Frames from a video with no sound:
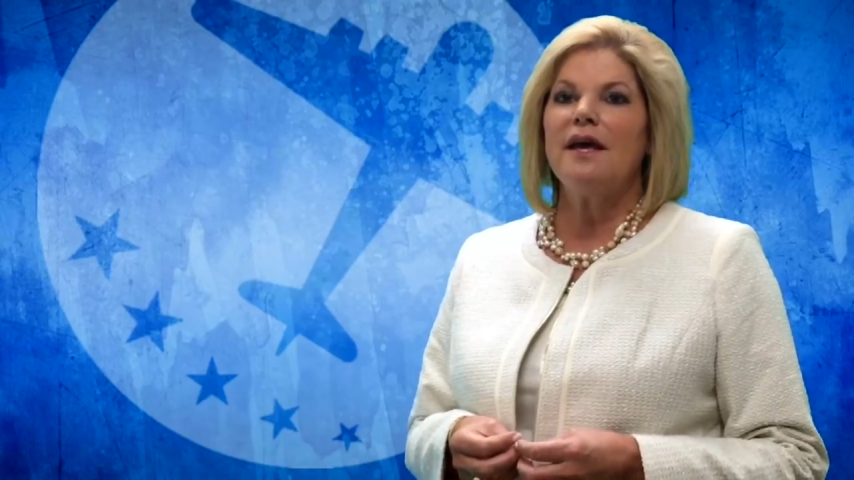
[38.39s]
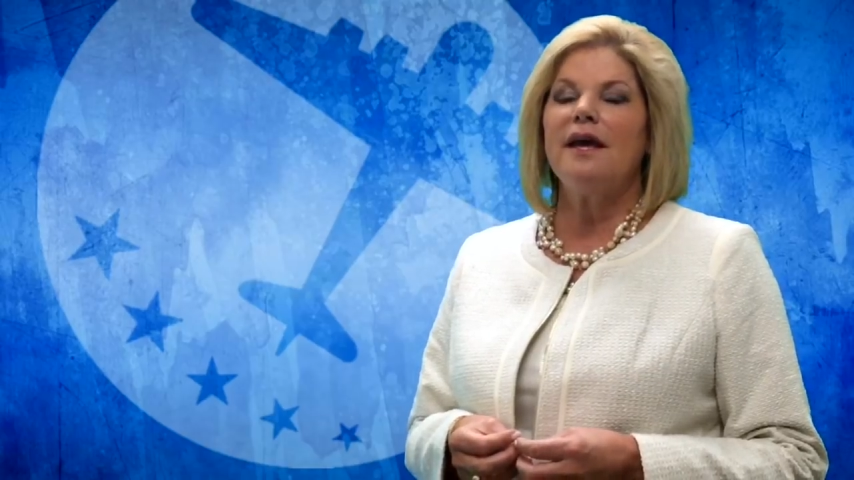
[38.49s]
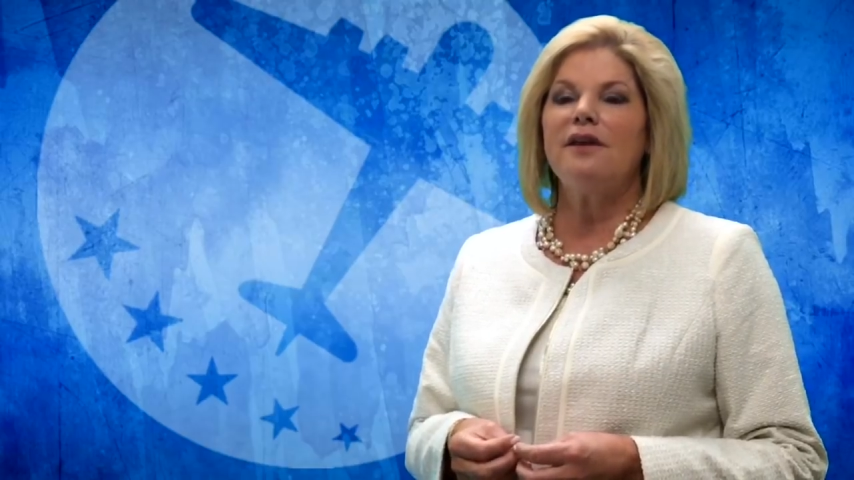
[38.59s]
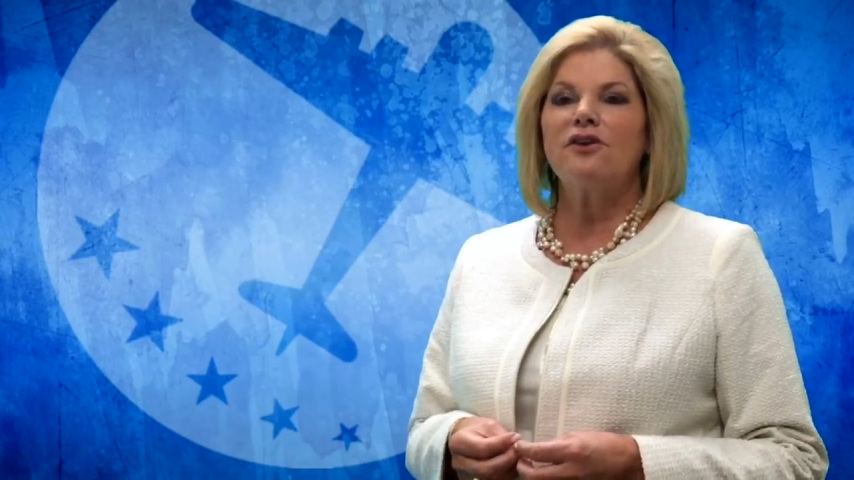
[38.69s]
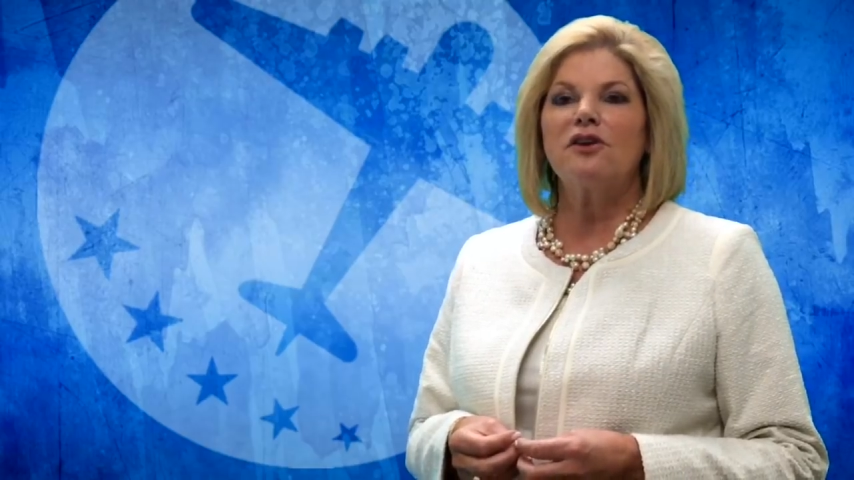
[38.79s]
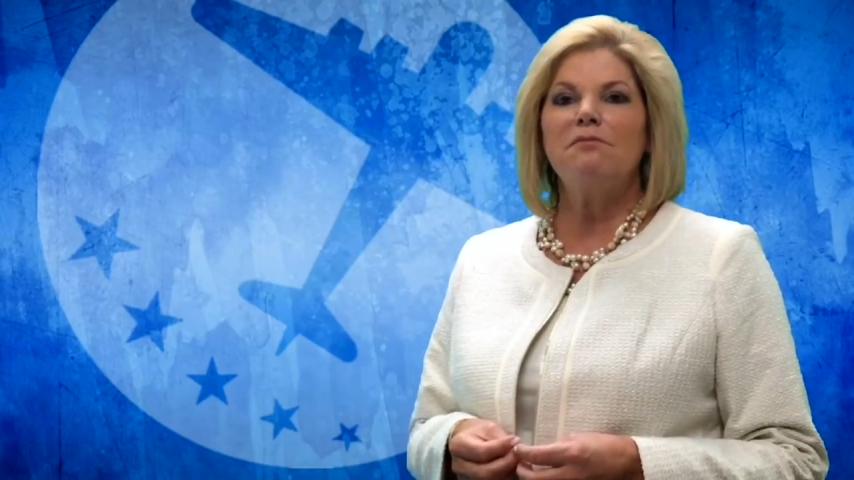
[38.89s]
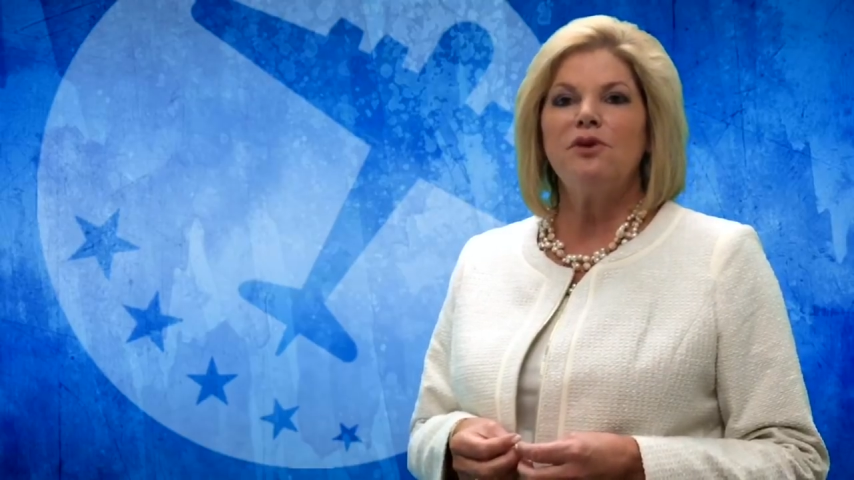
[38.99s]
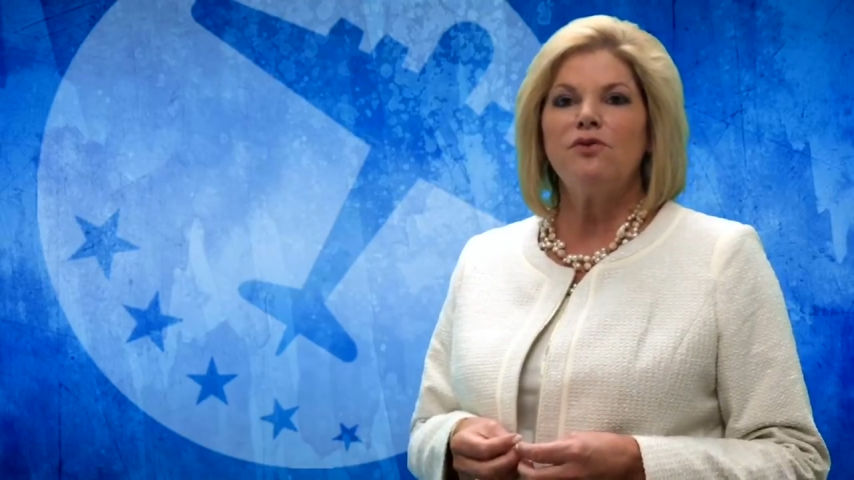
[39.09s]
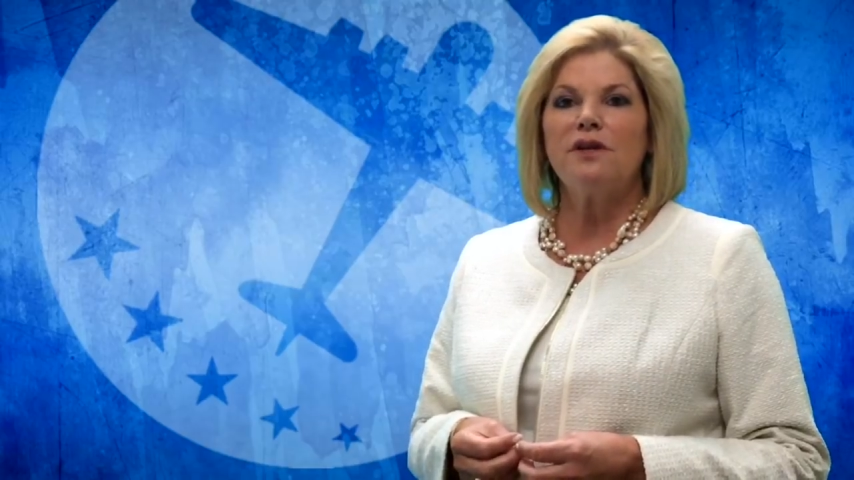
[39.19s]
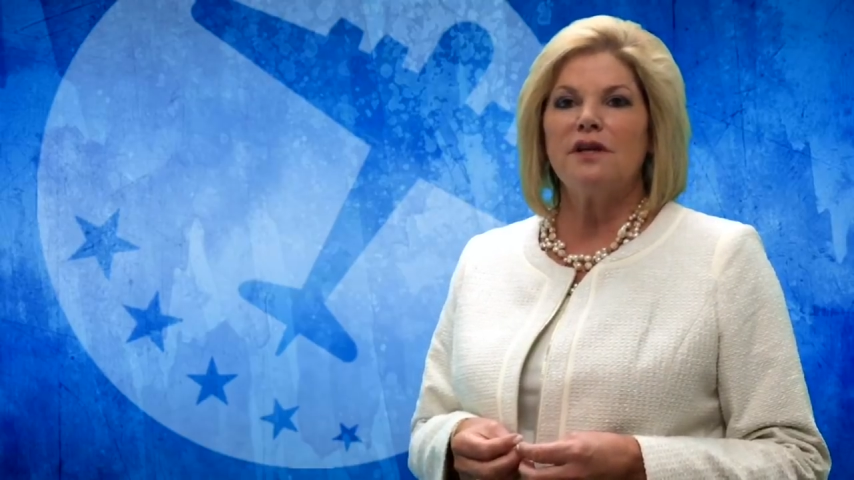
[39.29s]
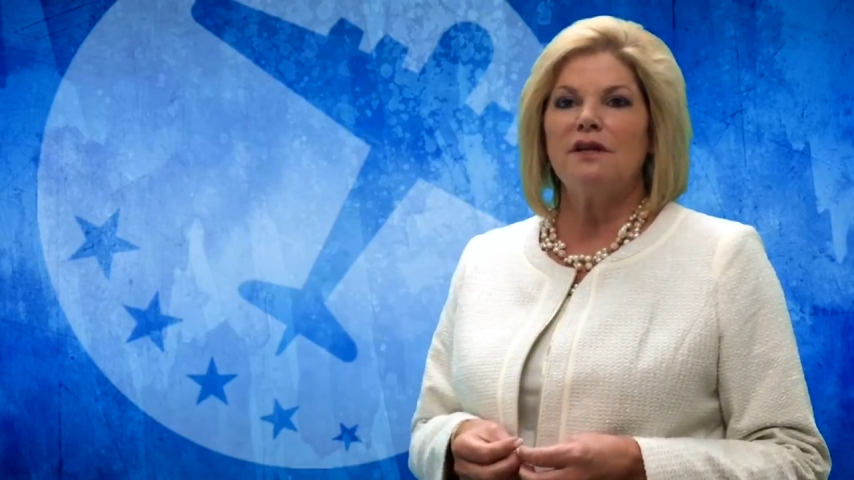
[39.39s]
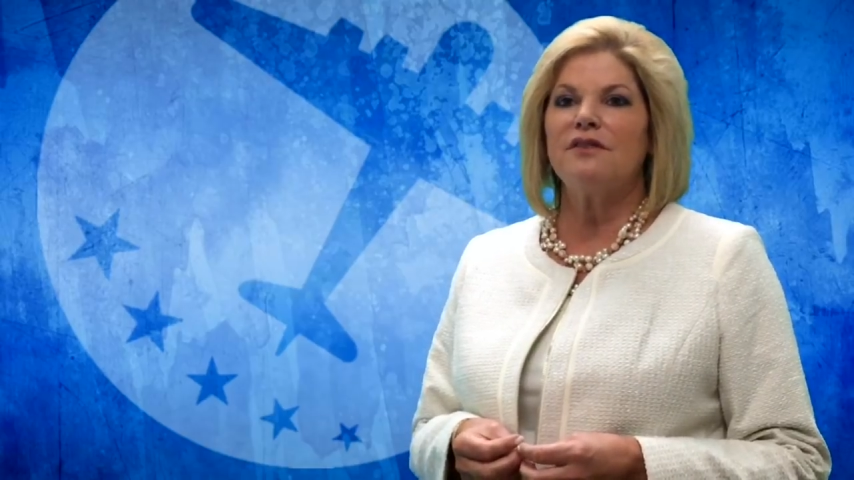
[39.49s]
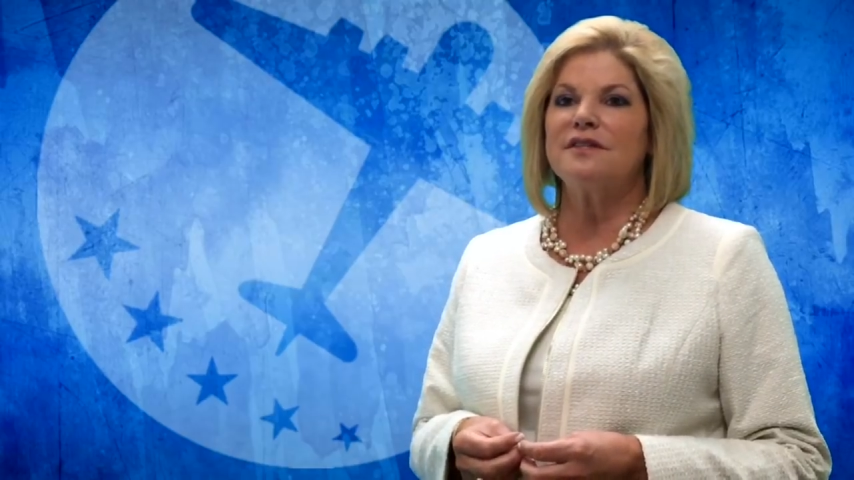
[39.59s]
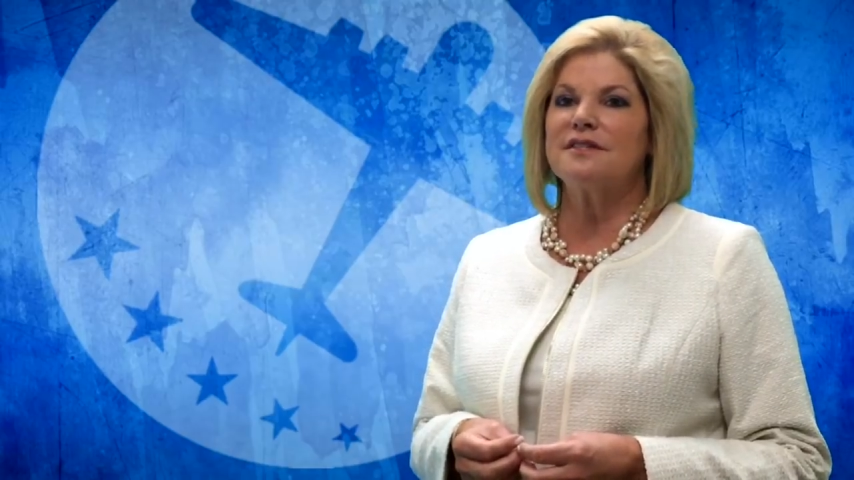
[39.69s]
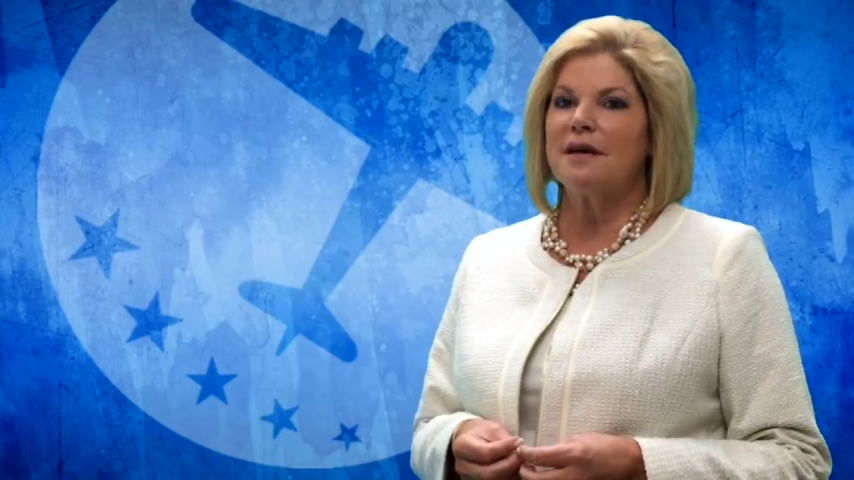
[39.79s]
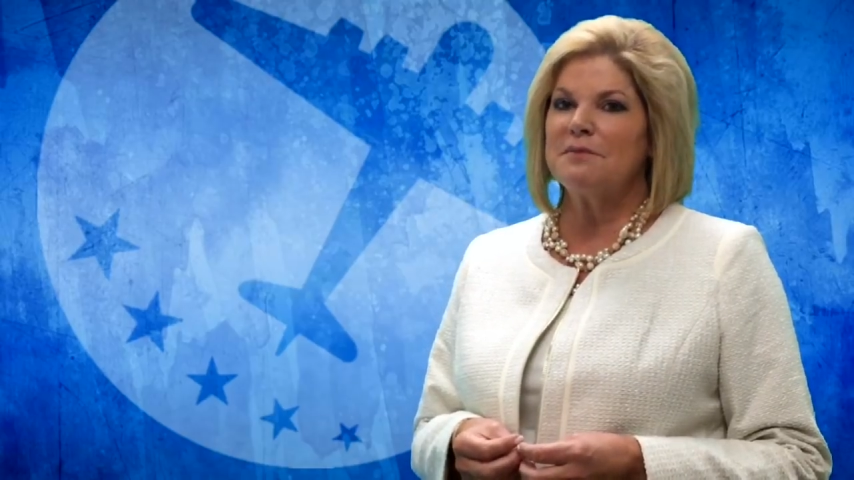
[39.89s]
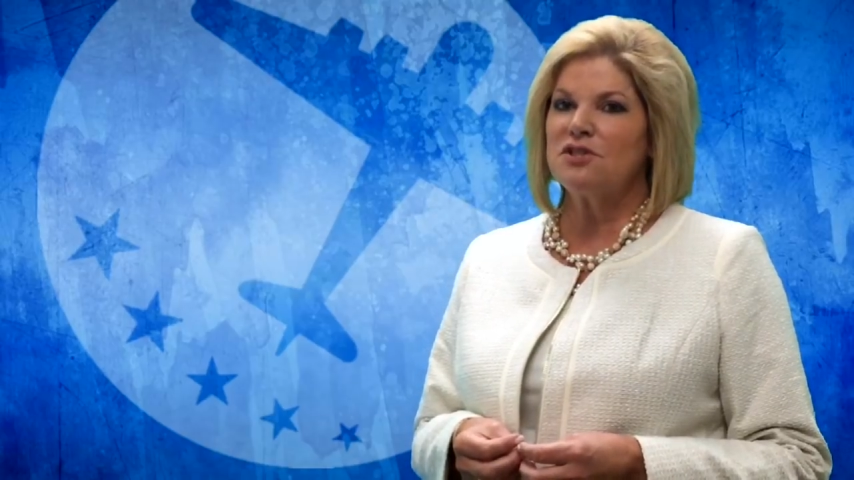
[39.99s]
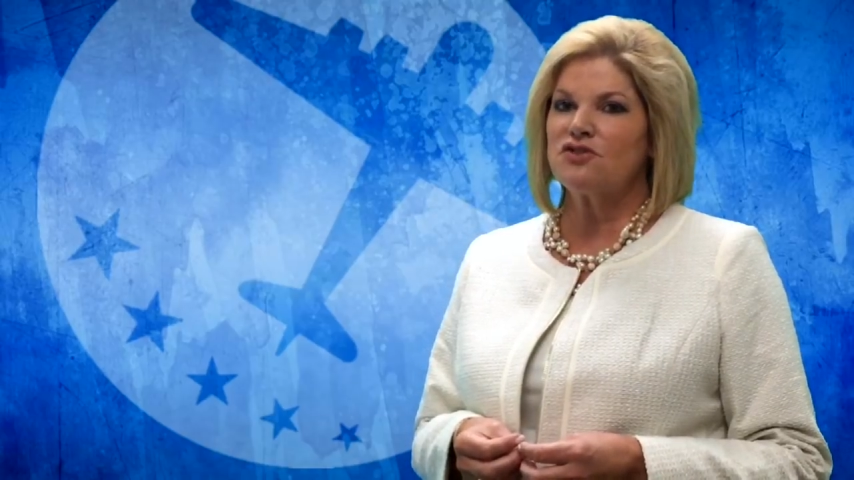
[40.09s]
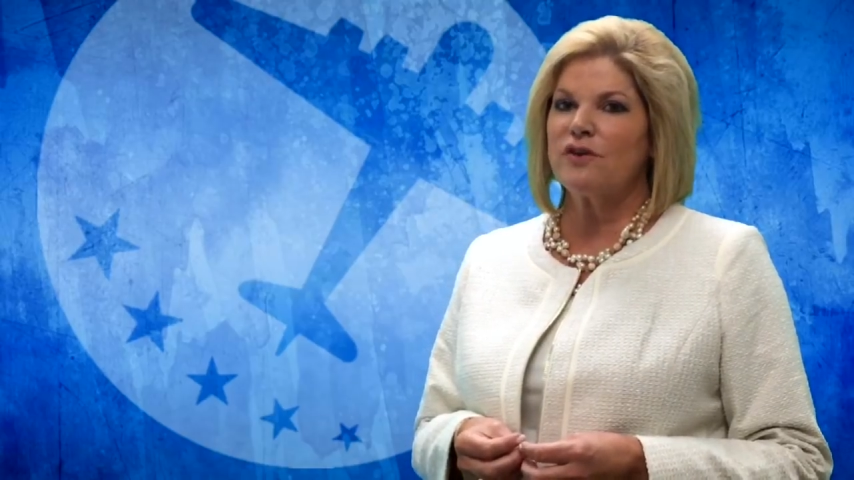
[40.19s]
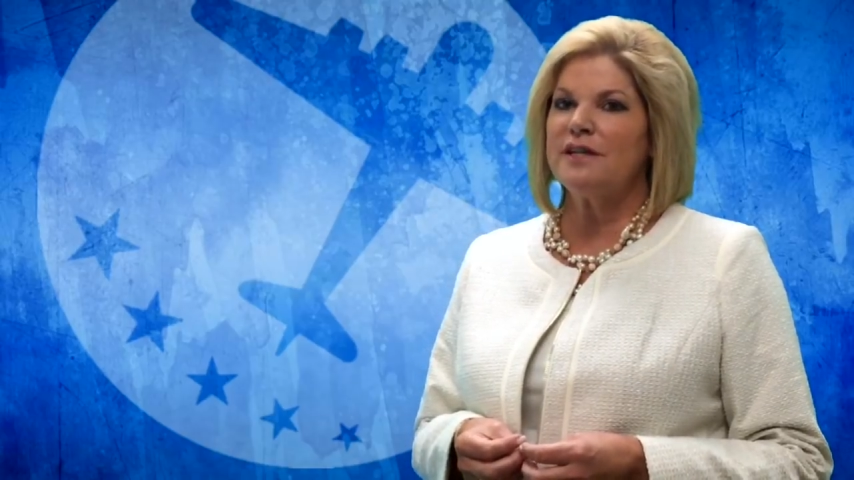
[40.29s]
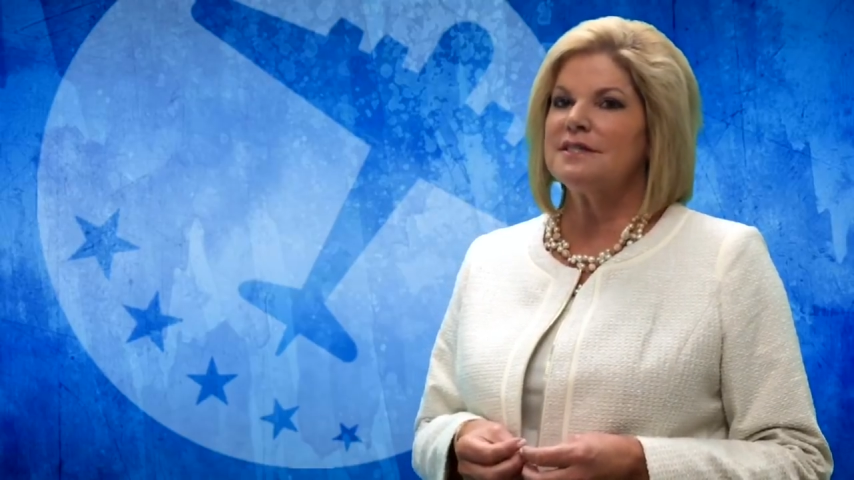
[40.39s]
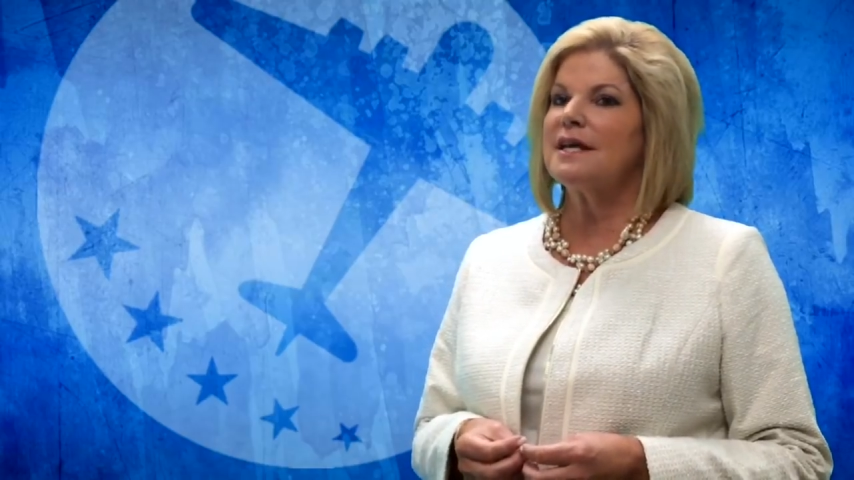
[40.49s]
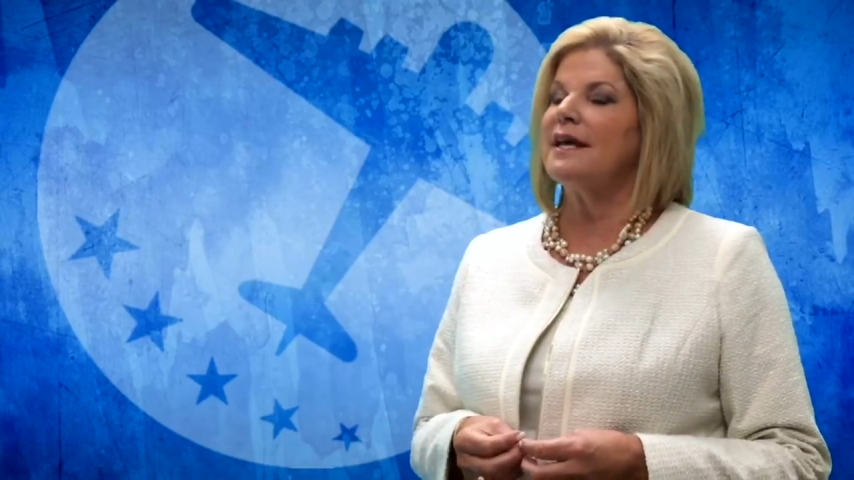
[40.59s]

in a community that demonstrates